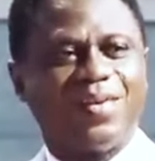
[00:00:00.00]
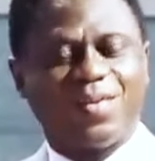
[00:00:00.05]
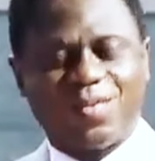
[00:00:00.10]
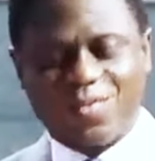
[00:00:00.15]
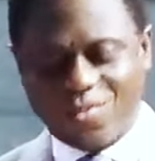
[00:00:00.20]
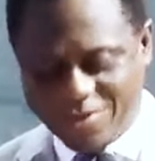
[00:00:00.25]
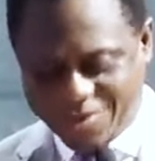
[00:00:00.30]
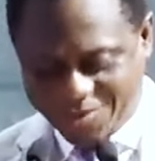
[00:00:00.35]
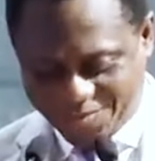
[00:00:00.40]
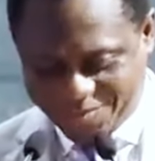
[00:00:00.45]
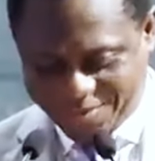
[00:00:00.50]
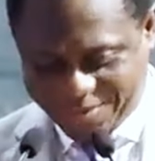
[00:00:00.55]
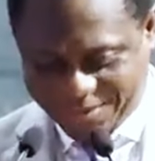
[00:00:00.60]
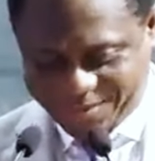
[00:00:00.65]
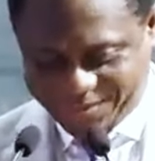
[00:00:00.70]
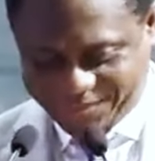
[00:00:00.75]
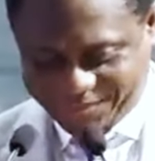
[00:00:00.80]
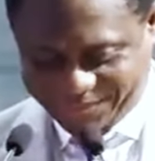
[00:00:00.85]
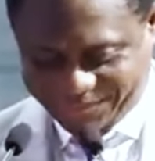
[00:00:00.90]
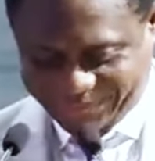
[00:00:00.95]
Good
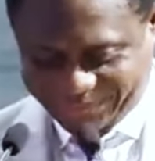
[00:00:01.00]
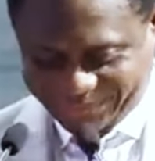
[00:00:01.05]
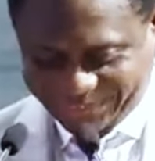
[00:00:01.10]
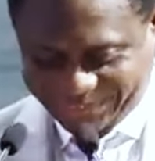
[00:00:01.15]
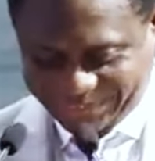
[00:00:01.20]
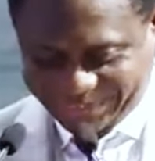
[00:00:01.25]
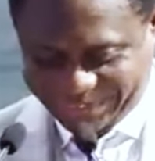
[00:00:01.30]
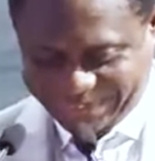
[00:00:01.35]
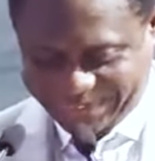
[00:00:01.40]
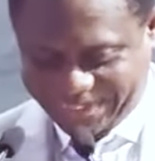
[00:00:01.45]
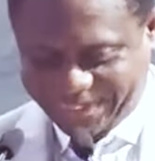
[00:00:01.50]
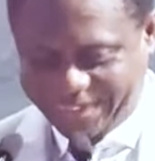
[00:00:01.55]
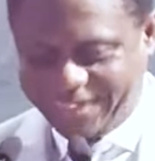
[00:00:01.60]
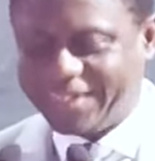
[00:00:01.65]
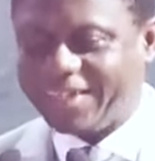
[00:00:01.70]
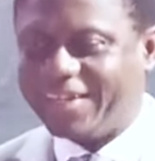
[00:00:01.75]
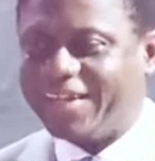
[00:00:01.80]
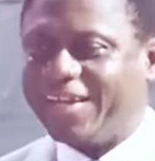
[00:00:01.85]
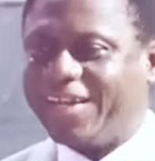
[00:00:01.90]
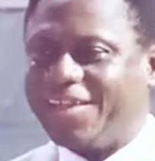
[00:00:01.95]
evening,
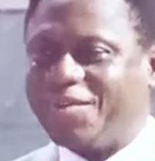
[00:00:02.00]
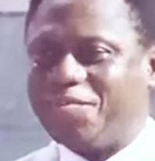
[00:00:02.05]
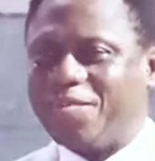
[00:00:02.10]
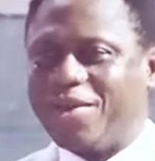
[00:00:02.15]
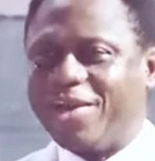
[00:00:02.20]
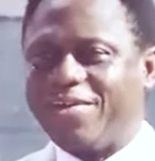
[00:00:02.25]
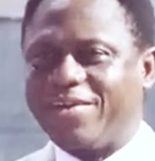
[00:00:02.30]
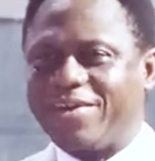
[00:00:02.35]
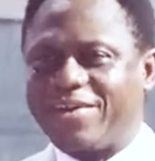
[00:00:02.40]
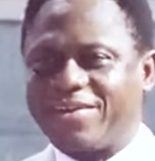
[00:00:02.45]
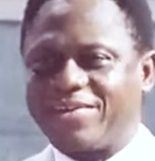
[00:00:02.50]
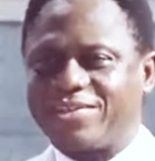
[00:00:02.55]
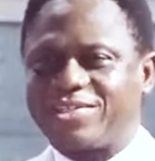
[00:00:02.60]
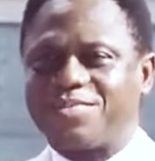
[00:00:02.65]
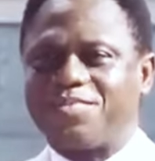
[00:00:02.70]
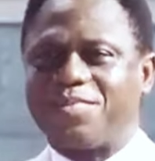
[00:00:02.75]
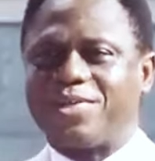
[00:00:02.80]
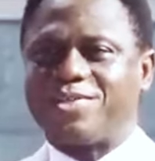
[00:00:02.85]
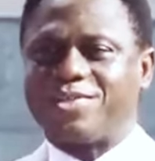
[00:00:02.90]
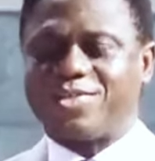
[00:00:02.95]
and Merry
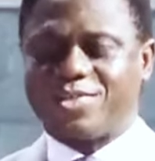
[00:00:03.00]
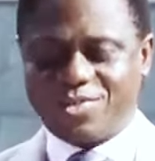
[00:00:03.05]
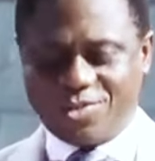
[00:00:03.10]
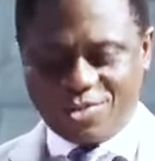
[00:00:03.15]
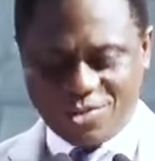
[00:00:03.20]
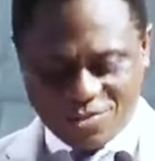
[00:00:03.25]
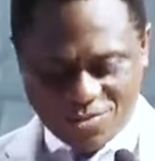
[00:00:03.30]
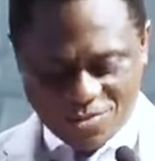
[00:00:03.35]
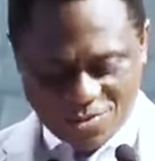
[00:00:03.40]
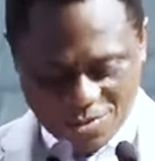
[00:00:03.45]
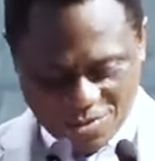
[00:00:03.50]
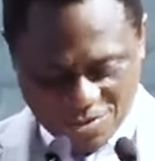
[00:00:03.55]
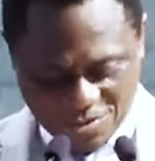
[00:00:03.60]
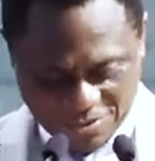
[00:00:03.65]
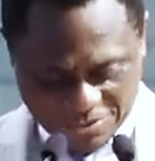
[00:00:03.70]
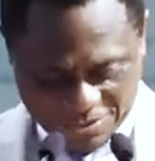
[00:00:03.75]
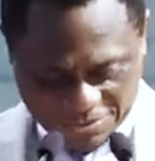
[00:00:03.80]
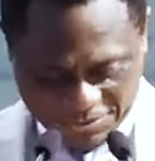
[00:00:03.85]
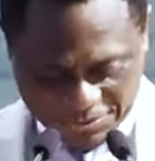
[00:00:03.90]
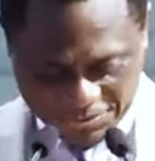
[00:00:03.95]
Christmas to you
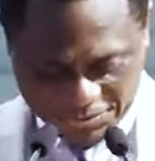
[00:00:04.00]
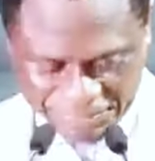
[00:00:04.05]
all.